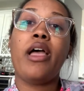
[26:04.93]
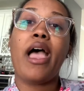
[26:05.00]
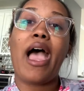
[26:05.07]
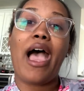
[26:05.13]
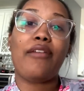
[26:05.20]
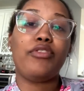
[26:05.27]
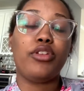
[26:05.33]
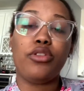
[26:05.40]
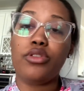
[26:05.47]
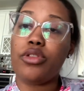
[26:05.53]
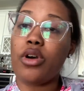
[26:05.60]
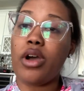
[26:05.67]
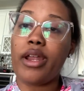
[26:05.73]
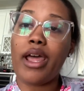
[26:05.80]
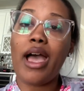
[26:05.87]
after you
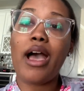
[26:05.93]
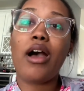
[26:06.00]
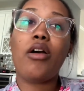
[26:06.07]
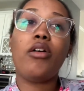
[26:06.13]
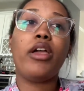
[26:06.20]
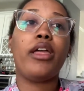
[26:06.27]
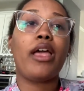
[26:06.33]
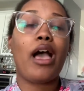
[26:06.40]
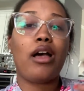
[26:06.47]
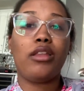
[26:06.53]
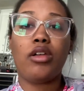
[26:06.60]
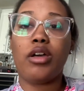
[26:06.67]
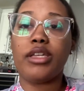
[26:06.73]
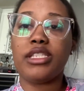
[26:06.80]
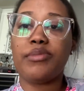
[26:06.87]
thaw it out and how
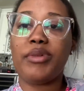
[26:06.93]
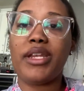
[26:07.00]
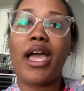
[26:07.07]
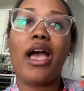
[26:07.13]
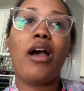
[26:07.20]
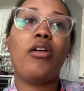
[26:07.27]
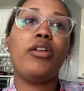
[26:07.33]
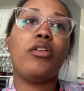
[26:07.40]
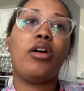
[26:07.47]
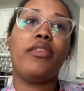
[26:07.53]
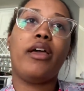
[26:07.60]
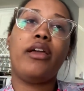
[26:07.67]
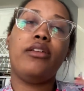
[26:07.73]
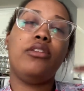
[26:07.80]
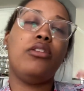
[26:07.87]
long it's been out and all
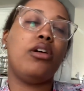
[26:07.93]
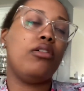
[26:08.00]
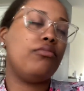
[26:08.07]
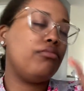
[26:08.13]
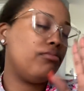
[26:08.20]
that, you know.